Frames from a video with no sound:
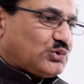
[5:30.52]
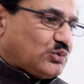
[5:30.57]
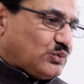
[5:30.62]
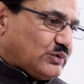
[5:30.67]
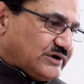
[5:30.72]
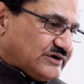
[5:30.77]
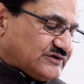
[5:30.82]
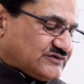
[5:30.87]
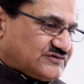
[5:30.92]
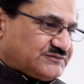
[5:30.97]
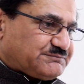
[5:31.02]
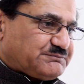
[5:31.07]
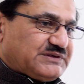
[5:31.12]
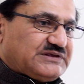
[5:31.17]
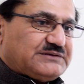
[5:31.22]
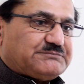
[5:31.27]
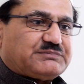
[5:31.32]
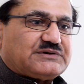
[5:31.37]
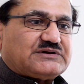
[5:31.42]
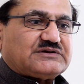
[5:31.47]
coerce
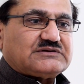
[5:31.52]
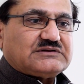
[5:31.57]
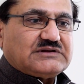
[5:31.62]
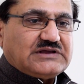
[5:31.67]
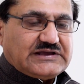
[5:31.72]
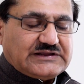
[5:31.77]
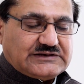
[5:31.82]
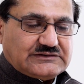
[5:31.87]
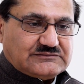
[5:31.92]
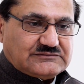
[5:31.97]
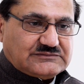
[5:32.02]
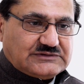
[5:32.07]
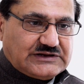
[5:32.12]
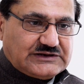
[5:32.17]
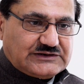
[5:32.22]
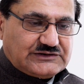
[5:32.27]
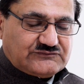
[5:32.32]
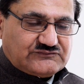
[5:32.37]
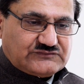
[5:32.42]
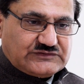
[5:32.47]
people,
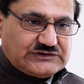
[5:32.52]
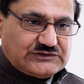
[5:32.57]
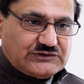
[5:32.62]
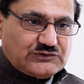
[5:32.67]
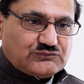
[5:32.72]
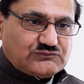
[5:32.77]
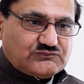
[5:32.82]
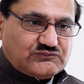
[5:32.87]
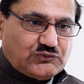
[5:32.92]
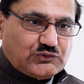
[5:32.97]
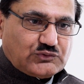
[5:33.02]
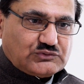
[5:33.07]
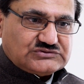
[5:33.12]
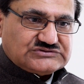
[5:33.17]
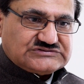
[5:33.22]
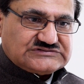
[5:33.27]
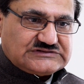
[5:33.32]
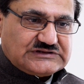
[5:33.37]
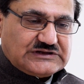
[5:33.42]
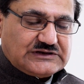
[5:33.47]
and if they don't
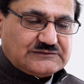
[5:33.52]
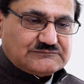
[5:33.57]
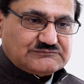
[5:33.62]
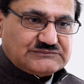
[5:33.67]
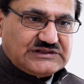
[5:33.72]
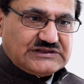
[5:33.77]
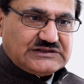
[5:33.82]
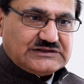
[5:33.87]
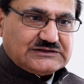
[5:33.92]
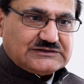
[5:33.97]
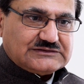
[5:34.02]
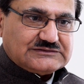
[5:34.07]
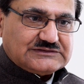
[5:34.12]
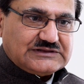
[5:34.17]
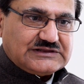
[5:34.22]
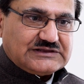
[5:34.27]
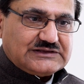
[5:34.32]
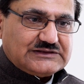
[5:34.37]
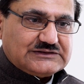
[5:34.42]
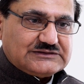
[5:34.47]
follow Islam,
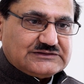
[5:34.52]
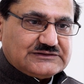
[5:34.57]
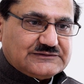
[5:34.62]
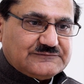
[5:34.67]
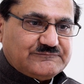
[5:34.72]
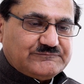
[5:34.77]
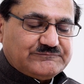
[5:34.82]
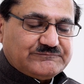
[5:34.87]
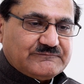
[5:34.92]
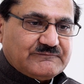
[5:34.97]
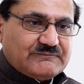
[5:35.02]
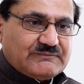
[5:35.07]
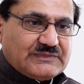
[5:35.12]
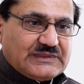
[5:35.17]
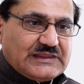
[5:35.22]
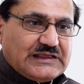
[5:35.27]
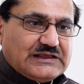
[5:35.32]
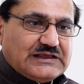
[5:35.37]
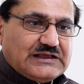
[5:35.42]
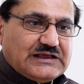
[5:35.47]
they kill them.
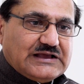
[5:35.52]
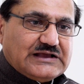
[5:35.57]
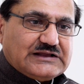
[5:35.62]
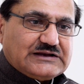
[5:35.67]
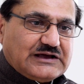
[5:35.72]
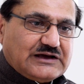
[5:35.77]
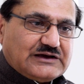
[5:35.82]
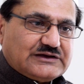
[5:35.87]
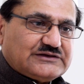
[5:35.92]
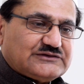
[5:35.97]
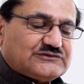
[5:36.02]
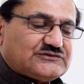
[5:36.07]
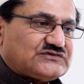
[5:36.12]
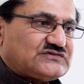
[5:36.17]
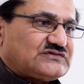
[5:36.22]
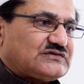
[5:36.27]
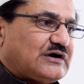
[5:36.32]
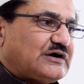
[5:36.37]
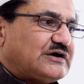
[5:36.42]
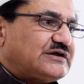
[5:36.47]
And I
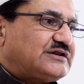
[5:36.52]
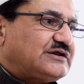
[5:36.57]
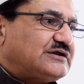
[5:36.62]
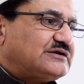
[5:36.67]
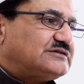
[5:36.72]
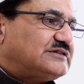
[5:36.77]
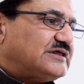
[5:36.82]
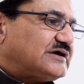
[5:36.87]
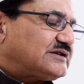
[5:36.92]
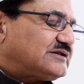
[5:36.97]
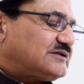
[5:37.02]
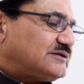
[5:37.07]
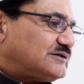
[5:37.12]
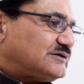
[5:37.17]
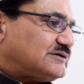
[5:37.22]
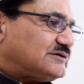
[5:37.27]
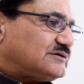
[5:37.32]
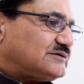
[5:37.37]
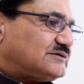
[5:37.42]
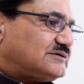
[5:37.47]
recited that
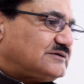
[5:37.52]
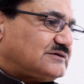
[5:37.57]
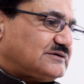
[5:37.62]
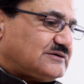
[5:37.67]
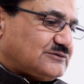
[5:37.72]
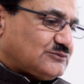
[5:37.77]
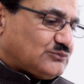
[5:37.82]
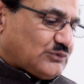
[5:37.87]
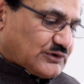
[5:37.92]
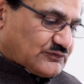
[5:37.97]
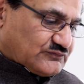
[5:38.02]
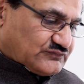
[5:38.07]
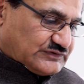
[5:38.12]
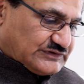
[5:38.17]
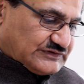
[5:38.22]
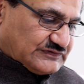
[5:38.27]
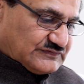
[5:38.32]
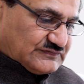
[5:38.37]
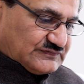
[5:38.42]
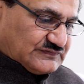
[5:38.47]
one
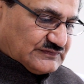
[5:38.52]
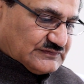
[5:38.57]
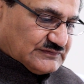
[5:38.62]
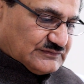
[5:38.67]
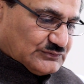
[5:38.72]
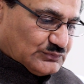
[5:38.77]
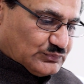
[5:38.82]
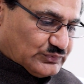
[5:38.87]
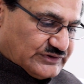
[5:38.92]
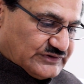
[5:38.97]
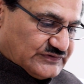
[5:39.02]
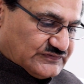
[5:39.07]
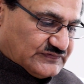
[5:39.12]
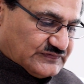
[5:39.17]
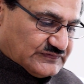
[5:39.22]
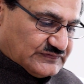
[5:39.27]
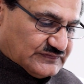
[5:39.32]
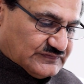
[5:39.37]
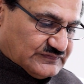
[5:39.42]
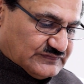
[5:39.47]
of these
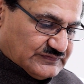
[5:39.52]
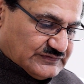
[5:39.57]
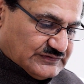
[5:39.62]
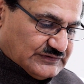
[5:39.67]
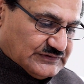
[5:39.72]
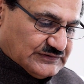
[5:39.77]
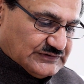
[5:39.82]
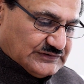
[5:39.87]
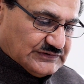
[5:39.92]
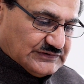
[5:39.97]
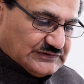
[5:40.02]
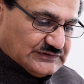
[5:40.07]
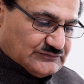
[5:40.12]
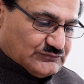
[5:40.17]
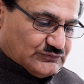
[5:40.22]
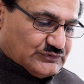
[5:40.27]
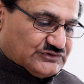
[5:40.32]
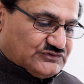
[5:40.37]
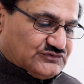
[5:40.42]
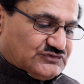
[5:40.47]
verses,
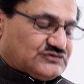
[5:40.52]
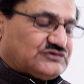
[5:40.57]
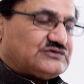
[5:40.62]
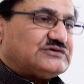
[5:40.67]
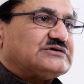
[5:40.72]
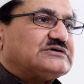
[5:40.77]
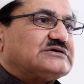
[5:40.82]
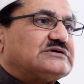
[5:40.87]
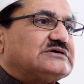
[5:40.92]
which